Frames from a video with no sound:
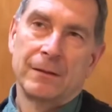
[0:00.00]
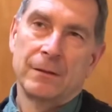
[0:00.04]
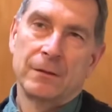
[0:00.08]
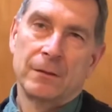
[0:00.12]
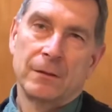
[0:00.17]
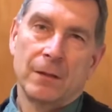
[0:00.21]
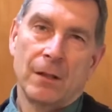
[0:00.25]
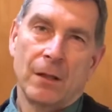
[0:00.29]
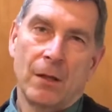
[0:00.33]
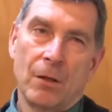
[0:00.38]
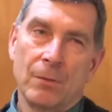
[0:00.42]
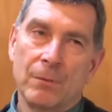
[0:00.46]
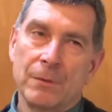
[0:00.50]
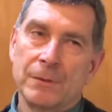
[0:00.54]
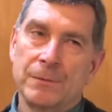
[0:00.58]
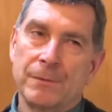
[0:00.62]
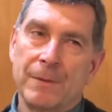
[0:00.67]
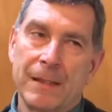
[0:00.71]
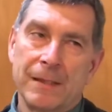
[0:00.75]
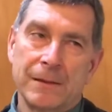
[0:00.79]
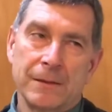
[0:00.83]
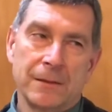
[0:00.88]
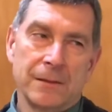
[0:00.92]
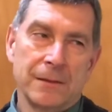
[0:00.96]
Home
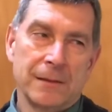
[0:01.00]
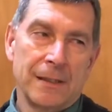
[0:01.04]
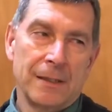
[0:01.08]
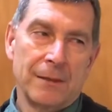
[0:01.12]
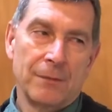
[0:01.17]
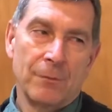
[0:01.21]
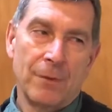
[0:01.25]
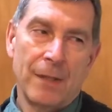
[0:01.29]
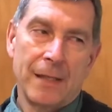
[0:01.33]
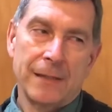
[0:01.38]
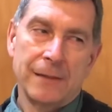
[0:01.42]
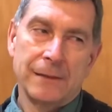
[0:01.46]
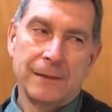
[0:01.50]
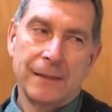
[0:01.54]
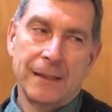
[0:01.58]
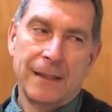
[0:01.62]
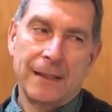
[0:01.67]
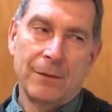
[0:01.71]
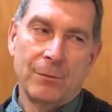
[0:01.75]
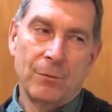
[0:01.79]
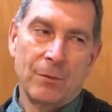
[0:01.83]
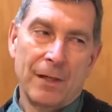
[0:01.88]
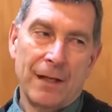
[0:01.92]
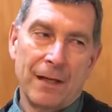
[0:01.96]
inspections can range
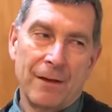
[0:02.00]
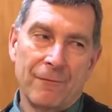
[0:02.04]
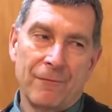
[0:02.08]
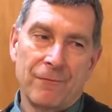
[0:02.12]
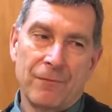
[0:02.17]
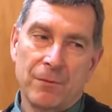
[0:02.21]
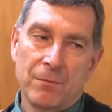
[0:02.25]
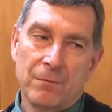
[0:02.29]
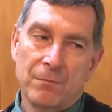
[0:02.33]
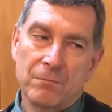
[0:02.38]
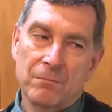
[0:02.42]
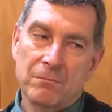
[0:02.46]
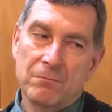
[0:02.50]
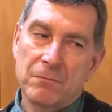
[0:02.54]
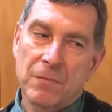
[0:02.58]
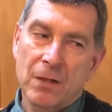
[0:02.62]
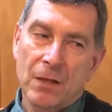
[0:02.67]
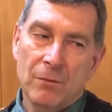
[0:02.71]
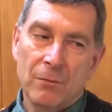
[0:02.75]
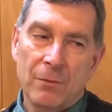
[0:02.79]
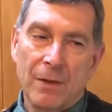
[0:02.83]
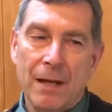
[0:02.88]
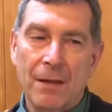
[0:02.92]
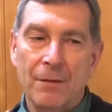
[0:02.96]
anywhere from
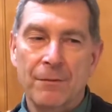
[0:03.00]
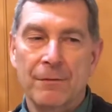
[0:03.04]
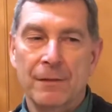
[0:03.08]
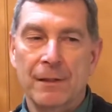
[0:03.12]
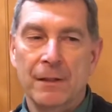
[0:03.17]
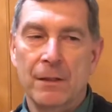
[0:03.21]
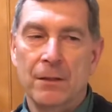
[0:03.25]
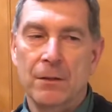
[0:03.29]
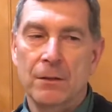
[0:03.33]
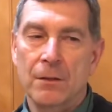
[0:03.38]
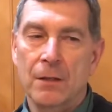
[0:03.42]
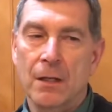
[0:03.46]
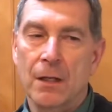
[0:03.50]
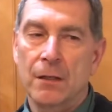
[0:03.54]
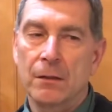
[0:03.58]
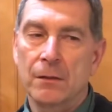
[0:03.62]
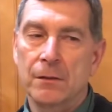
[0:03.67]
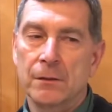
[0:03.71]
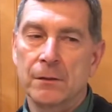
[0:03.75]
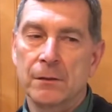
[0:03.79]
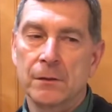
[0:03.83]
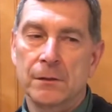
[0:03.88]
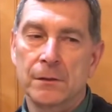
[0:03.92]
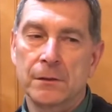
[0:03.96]
around $300
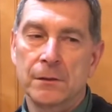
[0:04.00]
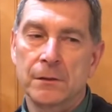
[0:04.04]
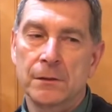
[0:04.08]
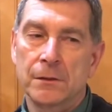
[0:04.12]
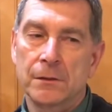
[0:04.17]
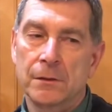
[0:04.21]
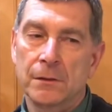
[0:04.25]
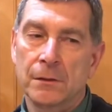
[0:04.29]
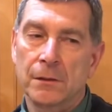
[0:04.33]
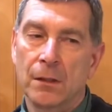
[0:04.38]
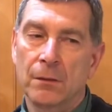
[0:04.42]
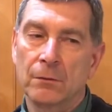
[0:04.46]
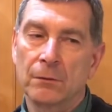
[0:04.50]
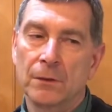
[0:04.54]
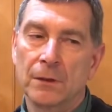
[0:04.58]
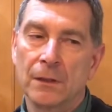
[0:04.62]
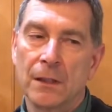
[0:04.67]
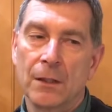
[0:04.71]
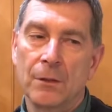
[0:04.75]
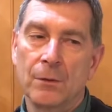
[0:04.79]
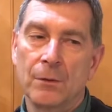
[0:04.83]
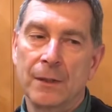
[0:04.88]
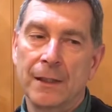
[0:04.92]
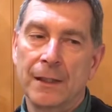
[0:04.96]
on the
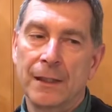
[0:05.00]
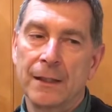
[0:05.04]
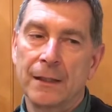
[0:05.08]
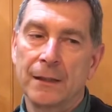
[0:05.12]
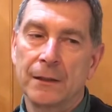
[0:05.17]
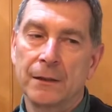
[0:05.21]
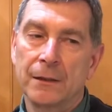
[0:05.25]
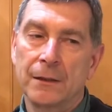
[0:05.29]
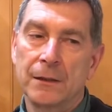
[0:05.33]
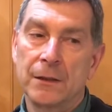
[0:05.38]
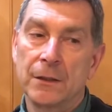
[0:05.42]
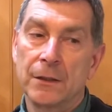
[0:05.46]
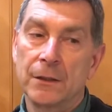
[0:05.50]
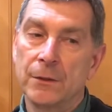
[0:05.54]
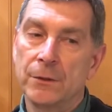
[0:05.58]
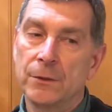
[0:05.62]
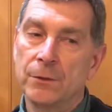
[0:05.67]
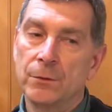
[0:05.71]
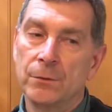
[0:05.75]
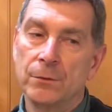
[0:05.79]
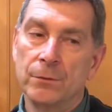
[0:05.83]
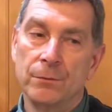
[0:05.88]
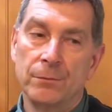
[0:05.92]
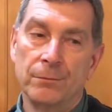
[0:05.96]
low end
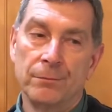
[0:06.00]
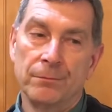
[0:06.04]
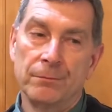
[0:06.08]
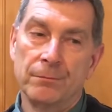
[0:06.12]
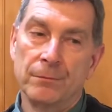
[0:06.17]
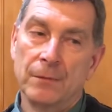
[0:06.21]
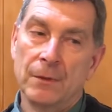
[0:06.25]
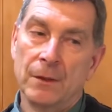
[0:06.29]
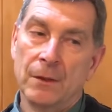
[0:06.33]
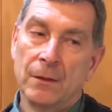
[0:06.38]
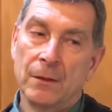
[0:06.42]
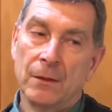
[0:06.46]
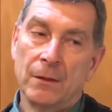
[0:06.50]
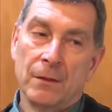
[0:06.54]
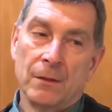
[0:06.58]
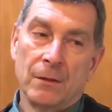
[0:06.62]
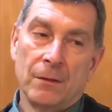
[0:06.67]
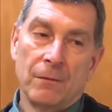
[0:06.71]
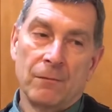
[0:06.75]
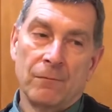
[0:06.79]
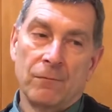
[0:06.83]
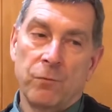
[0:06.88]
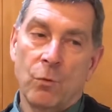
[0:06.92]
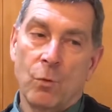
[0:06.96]
to
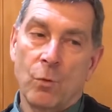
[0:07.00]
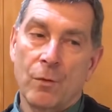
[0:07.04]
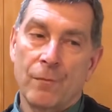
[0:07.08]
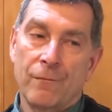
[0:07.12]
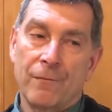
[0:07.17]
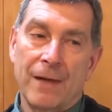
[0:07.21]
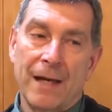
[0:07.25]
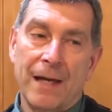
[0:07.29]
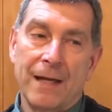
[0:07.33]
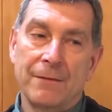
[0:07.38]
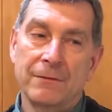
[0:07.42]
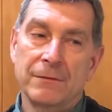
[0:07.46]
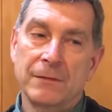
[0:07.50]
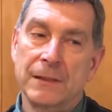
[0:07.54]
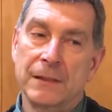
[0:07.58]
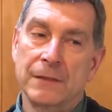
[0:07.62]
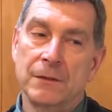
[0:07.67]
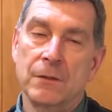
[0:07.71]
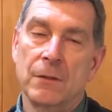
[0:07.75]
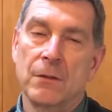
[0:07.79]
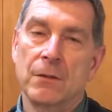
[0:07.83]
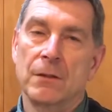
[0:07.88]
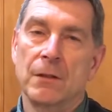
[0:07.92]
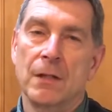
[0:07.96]
$400, $500,
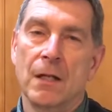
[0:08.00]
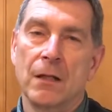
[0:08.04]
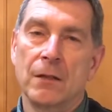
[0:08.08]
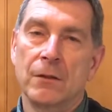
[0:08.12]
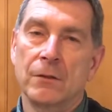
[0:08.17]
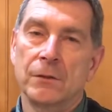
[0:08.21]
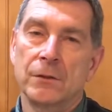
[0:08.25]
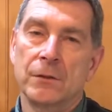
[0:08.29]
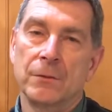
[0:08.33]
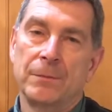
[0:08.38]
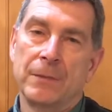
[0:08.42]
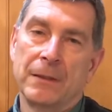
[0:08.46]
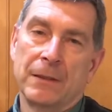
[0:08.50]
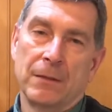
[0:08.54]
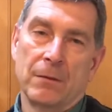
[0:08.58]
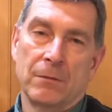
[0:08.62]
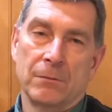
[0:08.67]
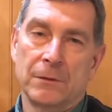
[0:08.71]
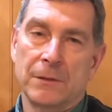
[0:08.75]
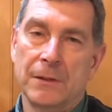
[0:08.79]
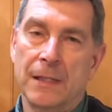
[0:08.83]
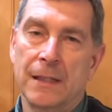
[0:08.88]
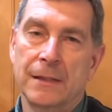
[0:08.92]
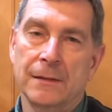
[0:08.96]
$600 depending on
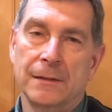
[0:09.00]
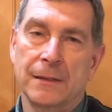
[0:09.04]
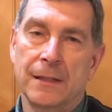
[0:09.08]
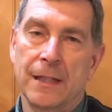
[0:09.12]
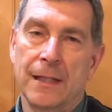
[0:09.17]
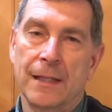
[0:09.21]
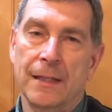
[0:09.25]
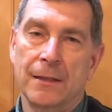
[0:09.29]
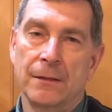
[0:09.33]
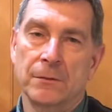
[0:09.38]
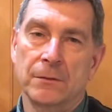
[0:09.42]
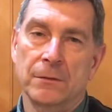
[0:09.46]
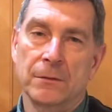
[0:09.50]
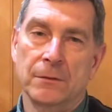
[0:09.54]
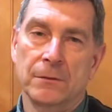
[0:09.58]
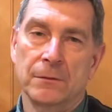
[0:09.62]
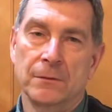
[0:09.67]
the size of the house.